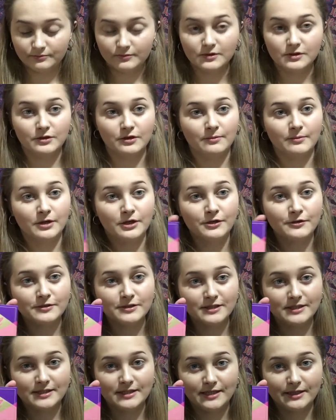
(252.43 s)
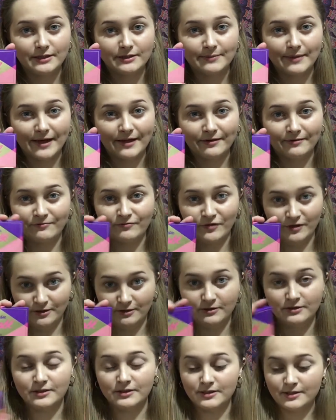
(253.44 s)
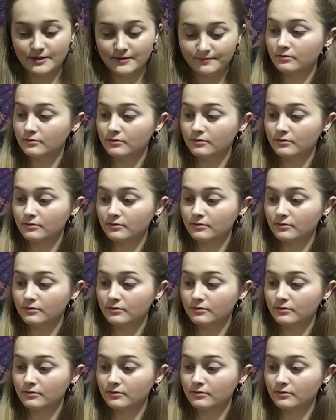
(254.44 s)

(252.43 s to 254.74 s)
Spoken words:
So I'm going to use the Tease palette first.